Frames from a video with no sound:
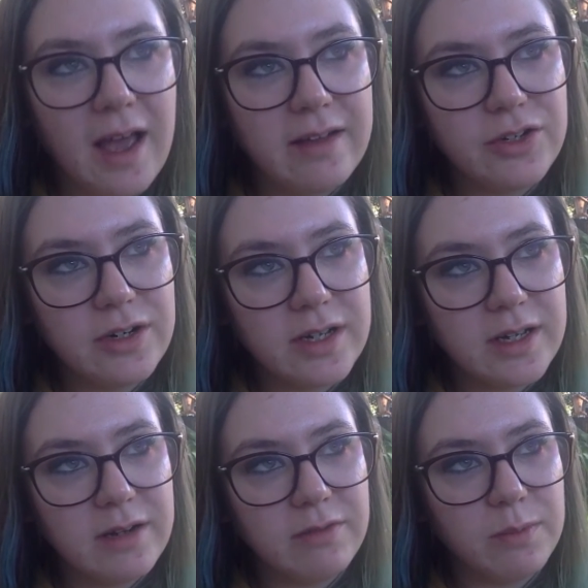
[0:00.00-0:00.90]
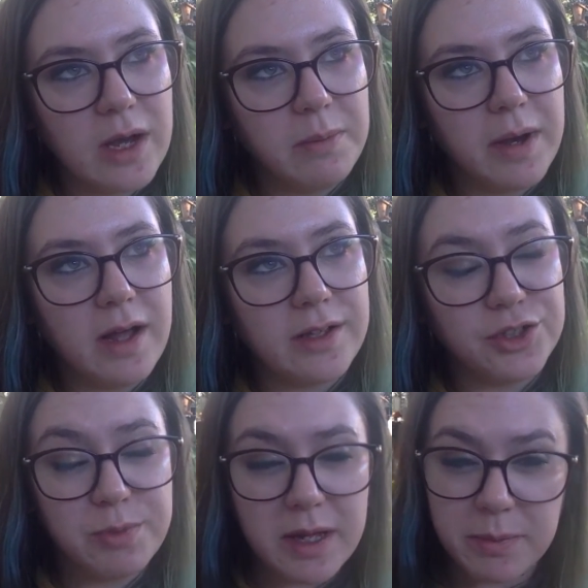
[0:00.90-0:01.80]
turning in a
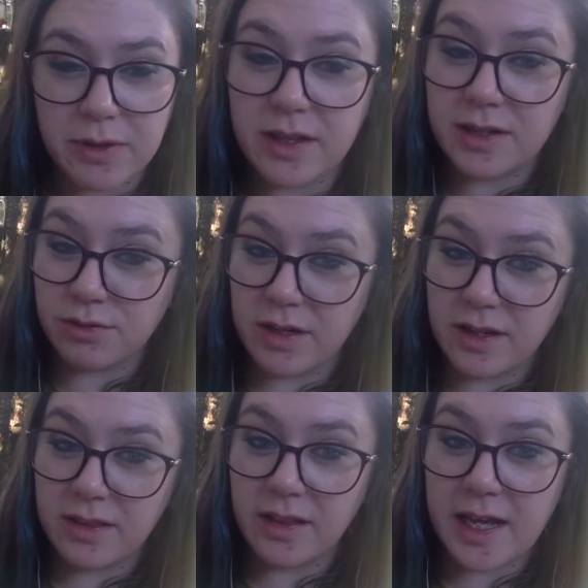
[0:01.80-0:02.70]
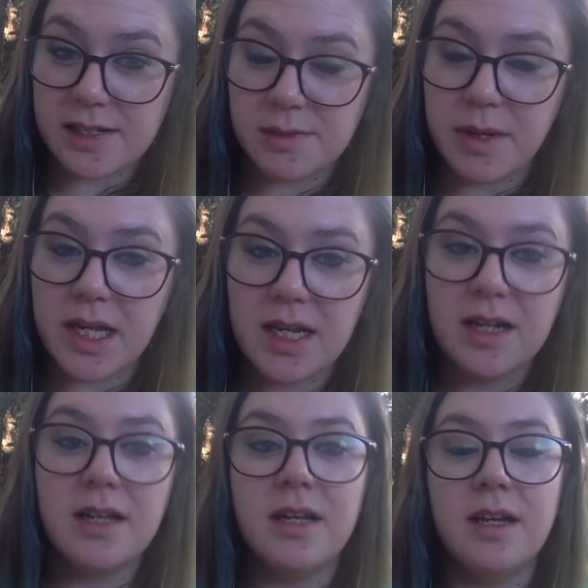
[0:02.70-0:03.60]
well-polished paper that is written at the last minute
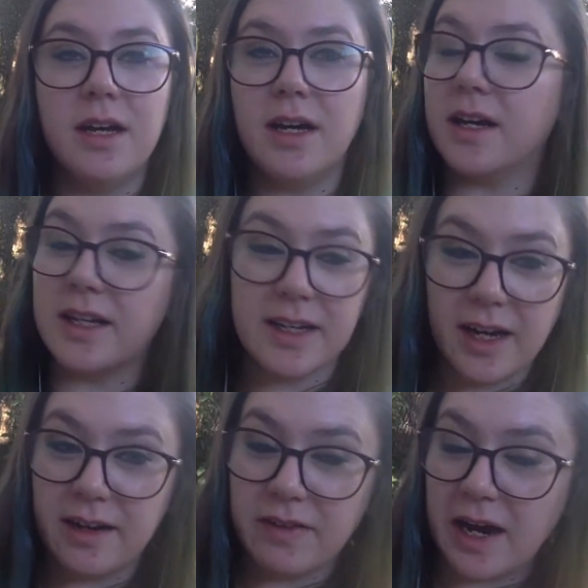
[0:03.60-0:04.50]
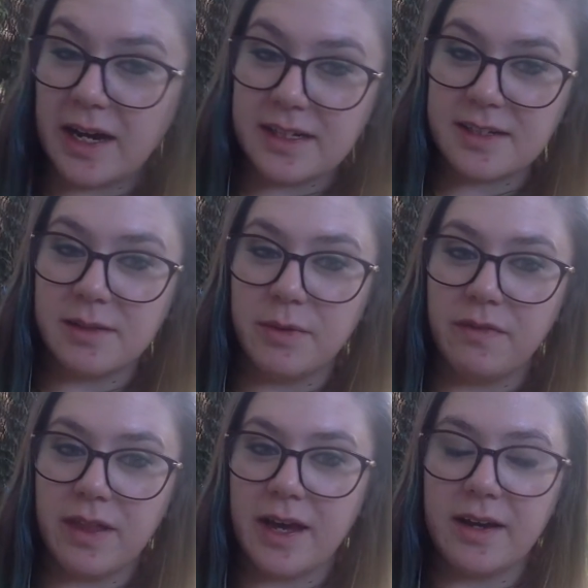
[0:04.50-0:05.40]
can kind of hide some
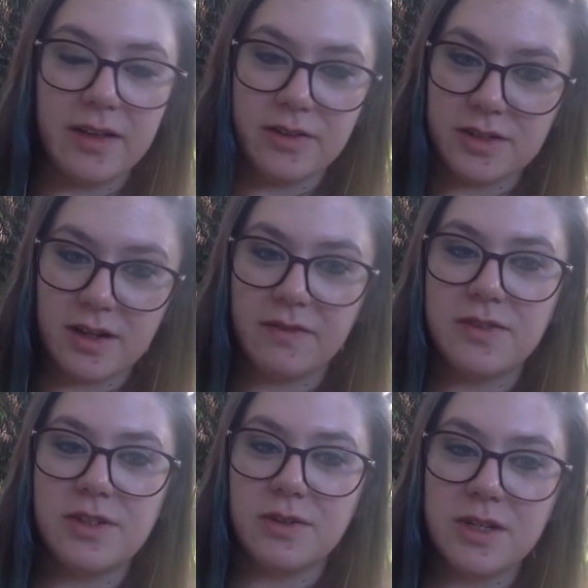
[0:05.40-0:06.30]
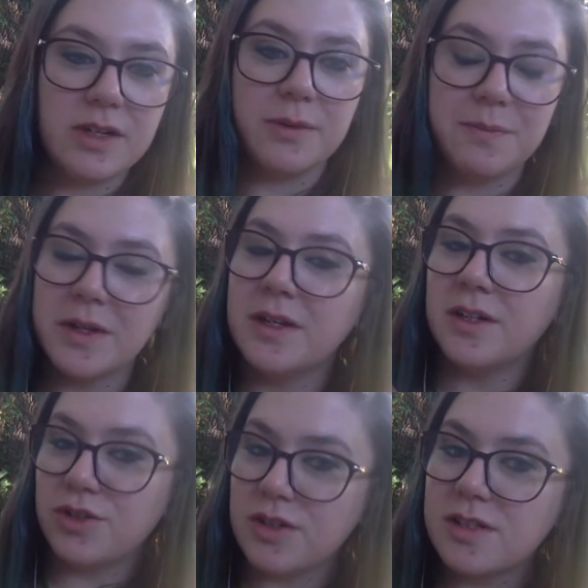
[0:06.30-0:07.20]
of that other stuff. So,
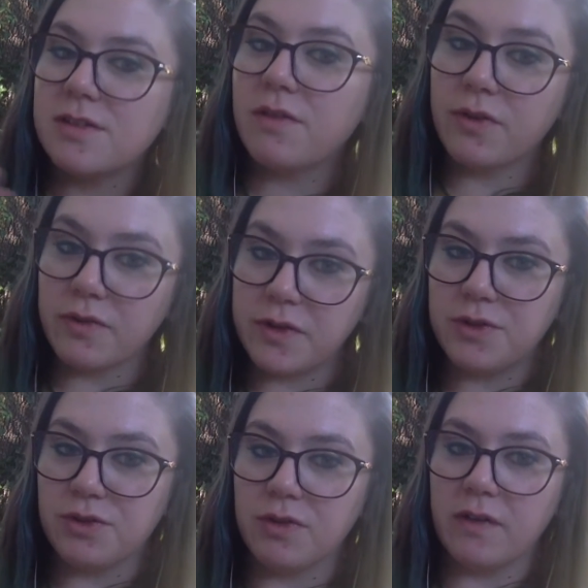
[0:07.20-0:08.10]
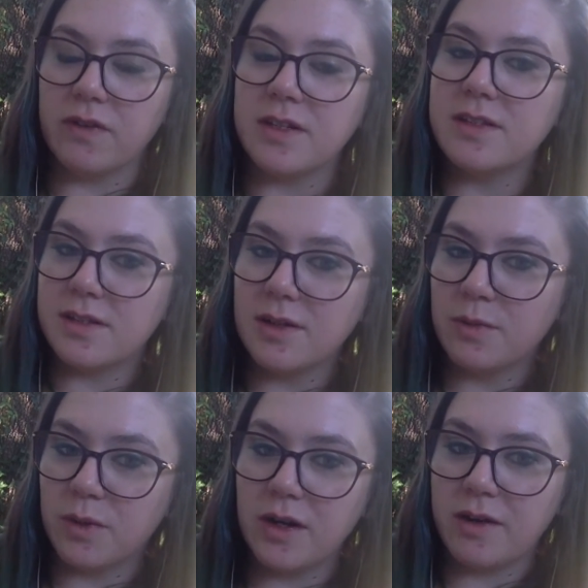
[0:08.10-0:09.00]
just for future reference.
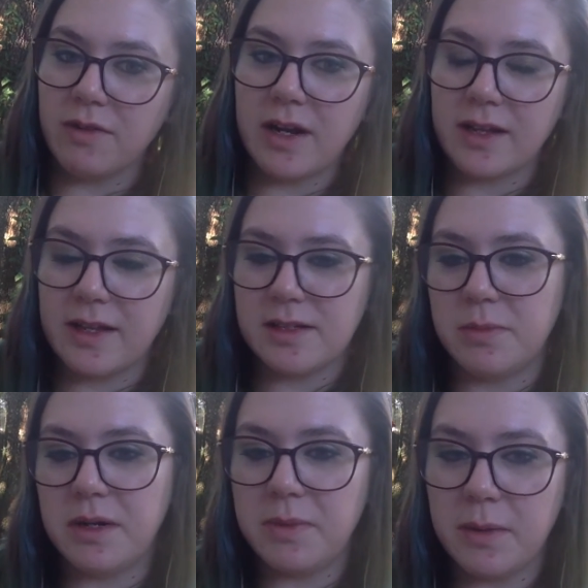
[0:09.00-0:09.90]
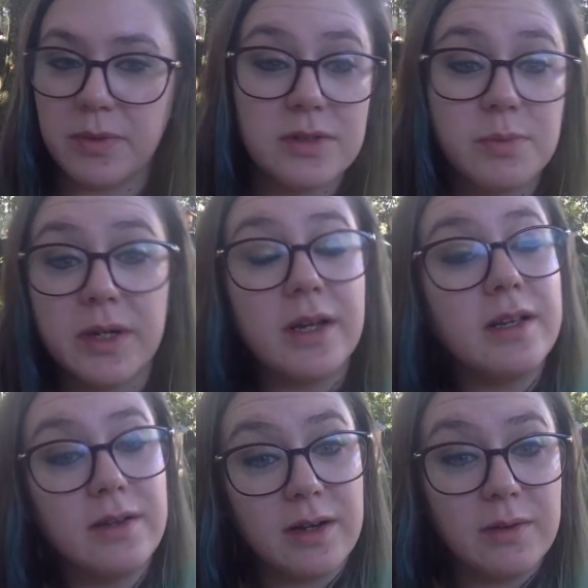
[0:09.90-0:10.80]
We're not writing last-minute papers, but I
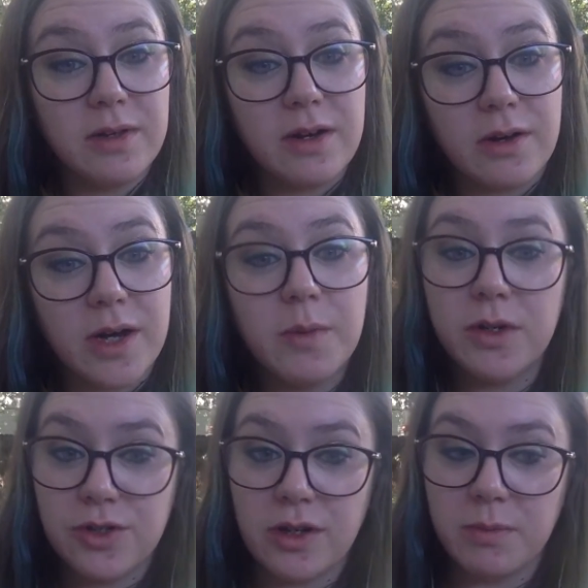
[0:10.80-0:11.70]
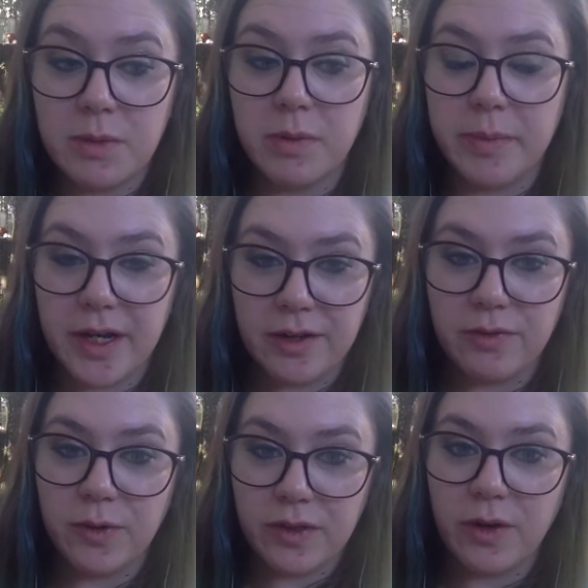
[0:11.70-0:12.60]
want y'all to be prepared
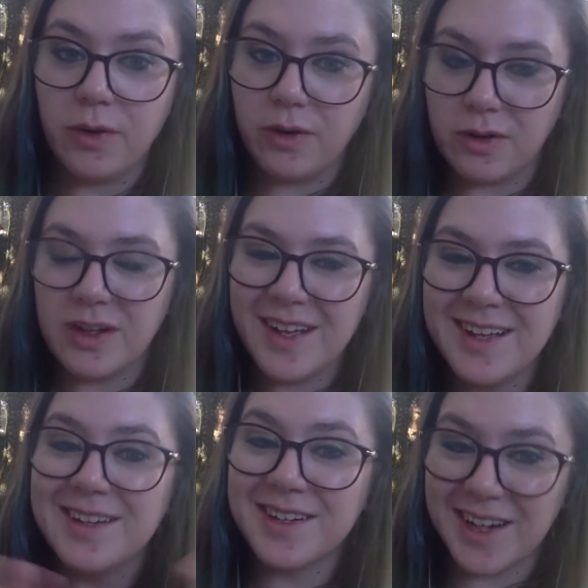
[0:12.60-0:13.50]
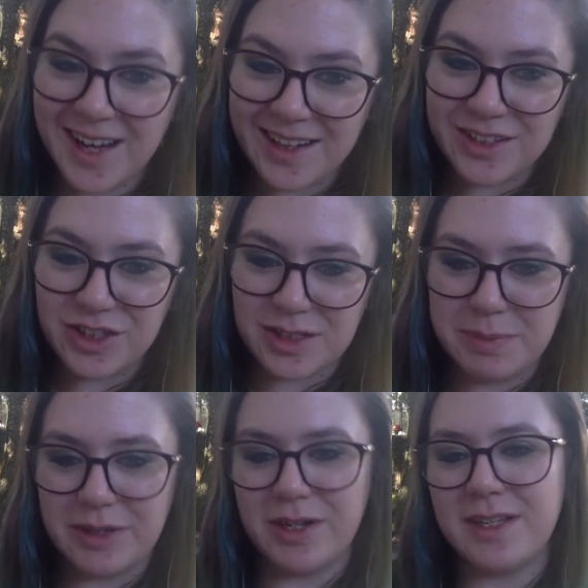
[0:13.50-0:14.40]
for the whole college
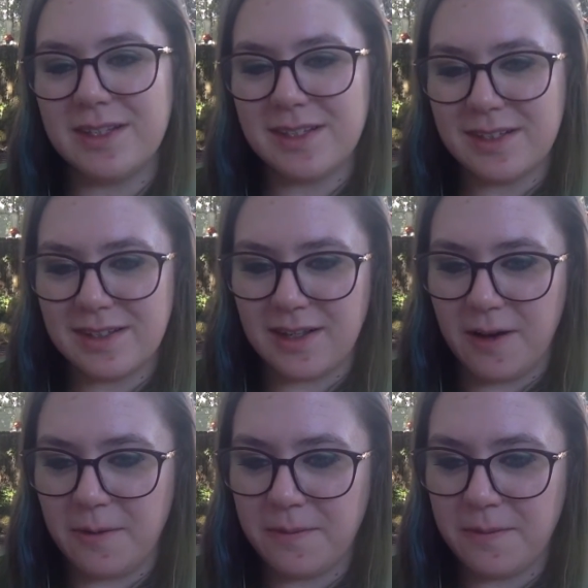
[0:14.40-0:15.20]
experience. So,